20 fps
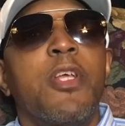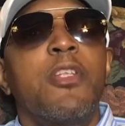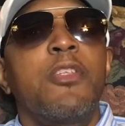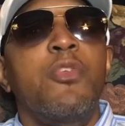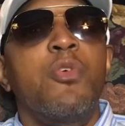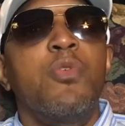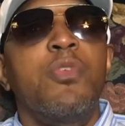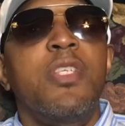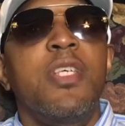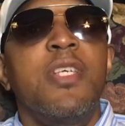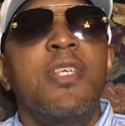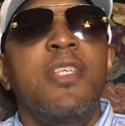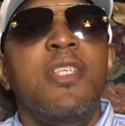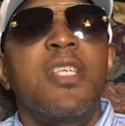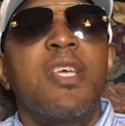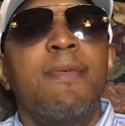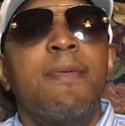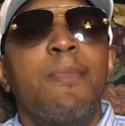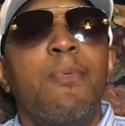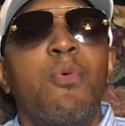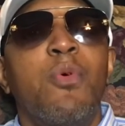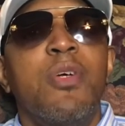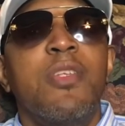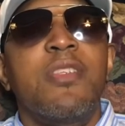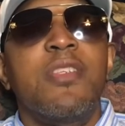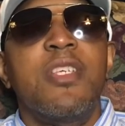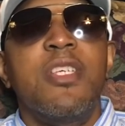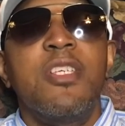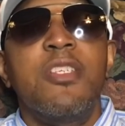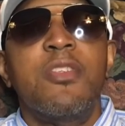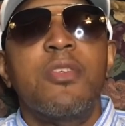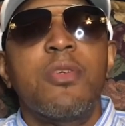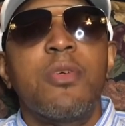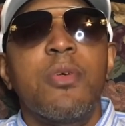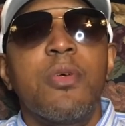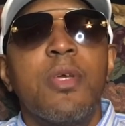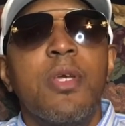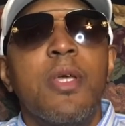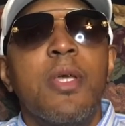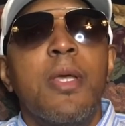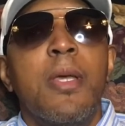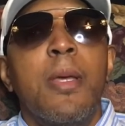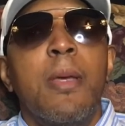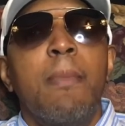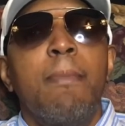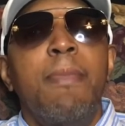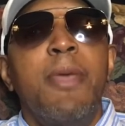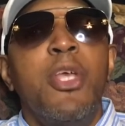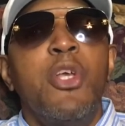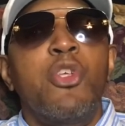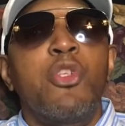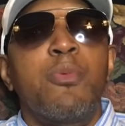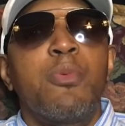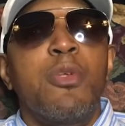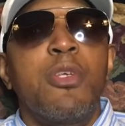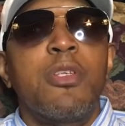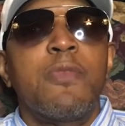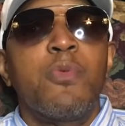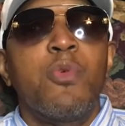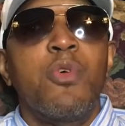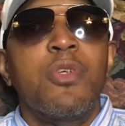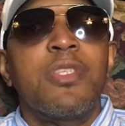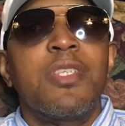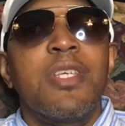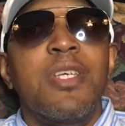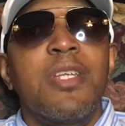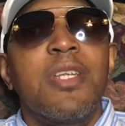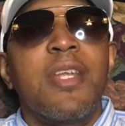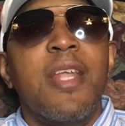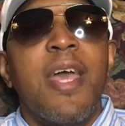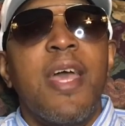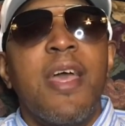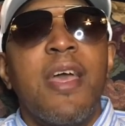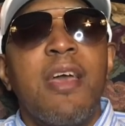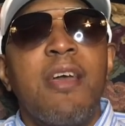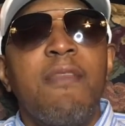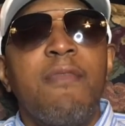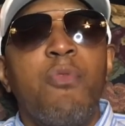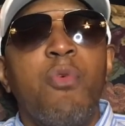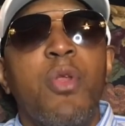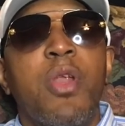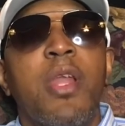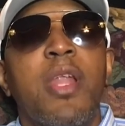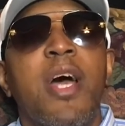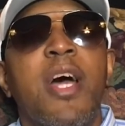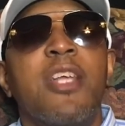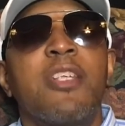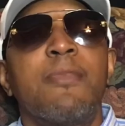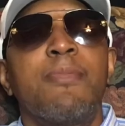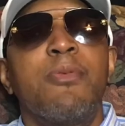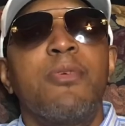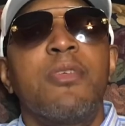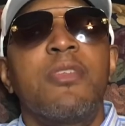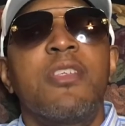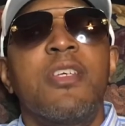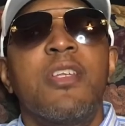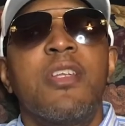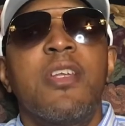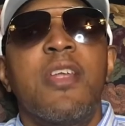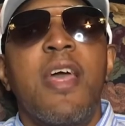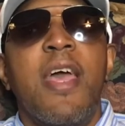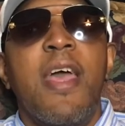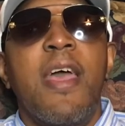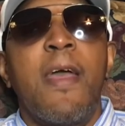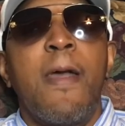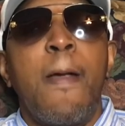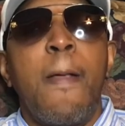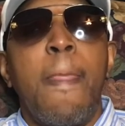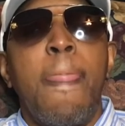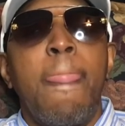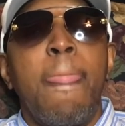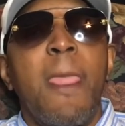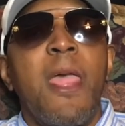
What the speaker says: 2-team, 7-point teaser. Bengals plus 14.5. 49ers plus 10.5.